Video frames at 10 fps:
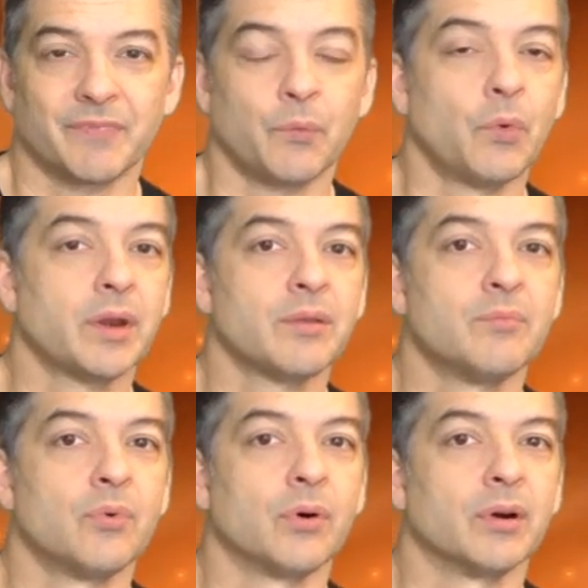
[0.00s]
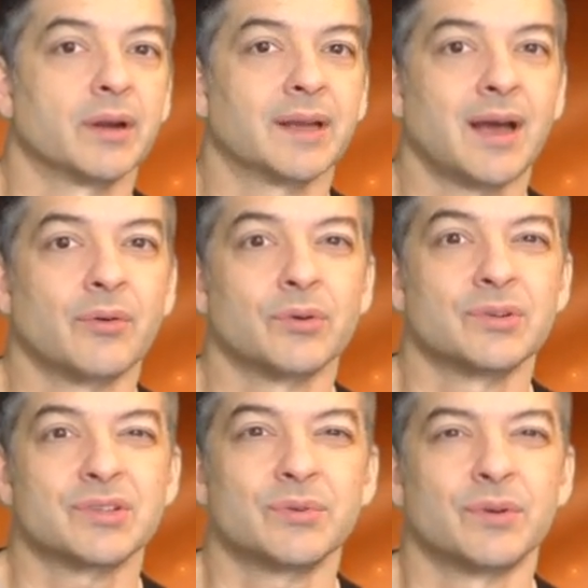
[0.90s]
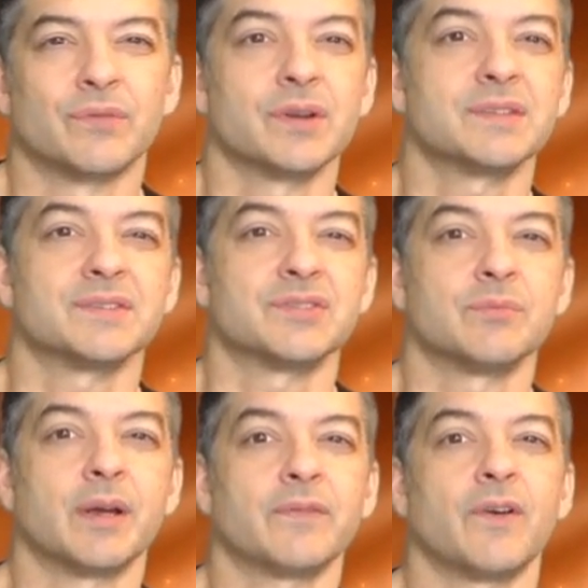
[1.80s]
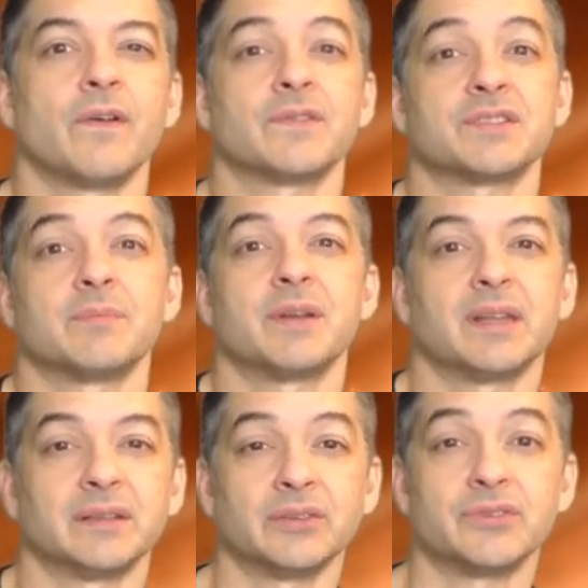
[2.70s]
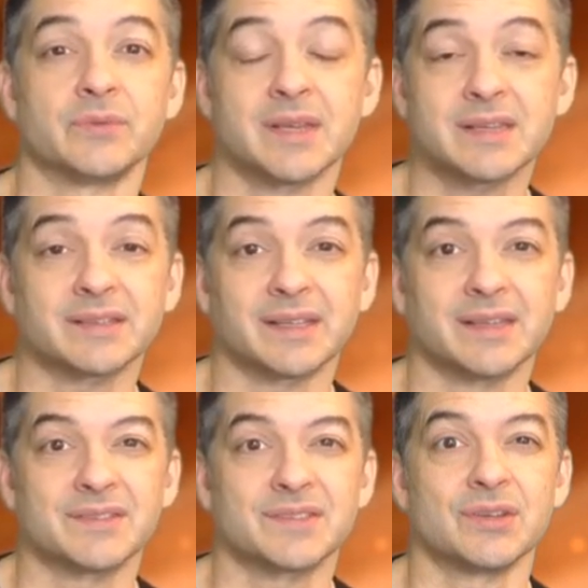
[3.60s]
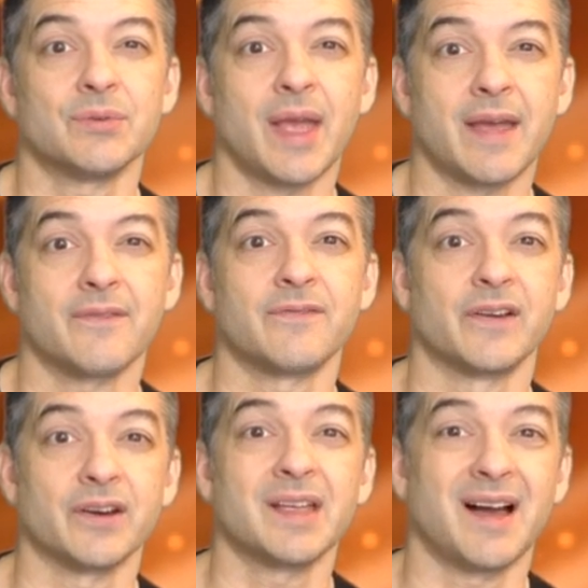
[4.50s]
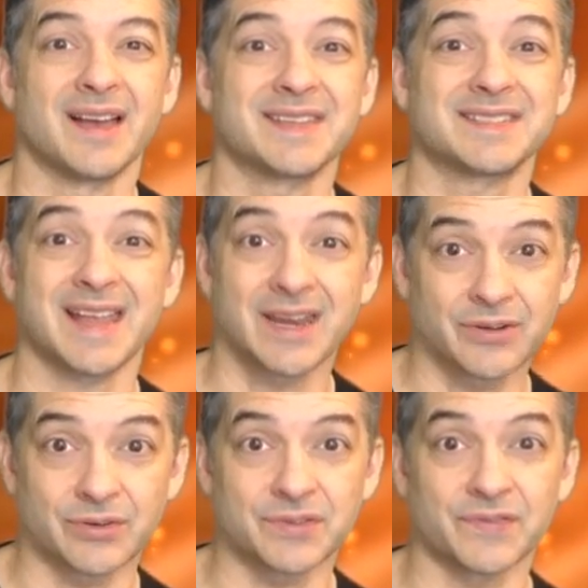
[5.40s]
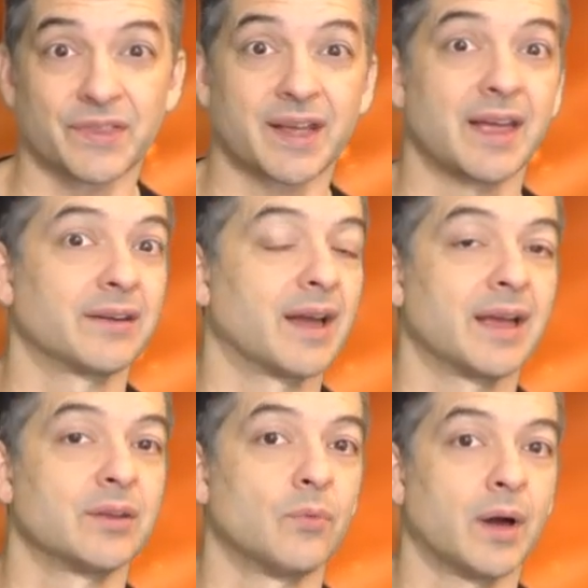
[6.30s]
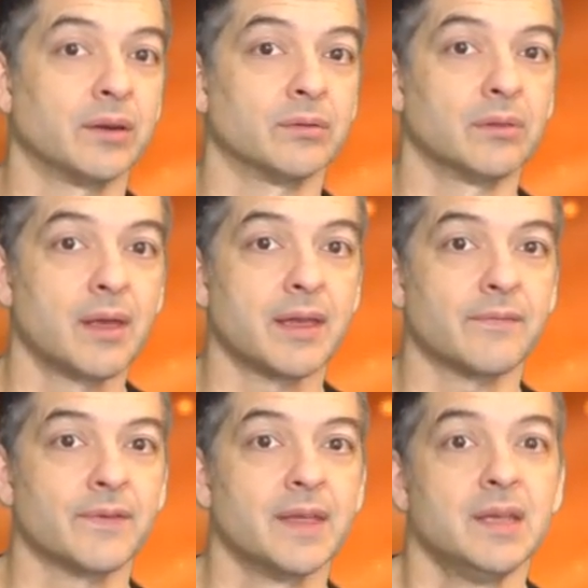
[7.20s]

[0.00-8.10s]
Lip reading: One of the more counterintuitive reasons you might fall for somebody a little too easily is that you have very high standards for the kind of guy you want in your life.